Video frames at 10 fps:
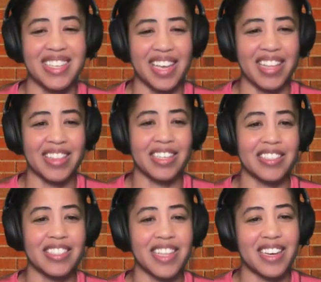And then it
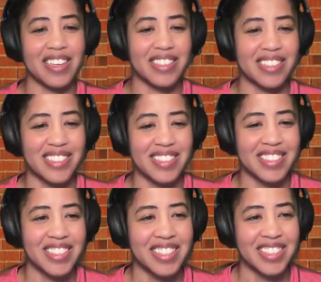was like,
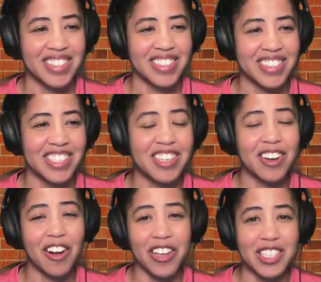she
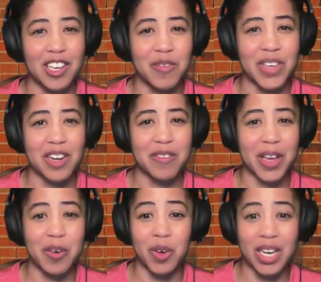calls on me and I'm
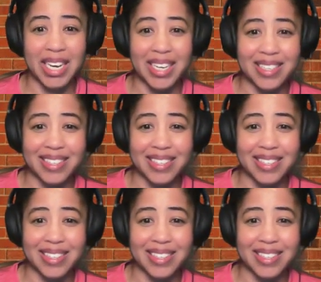like, what?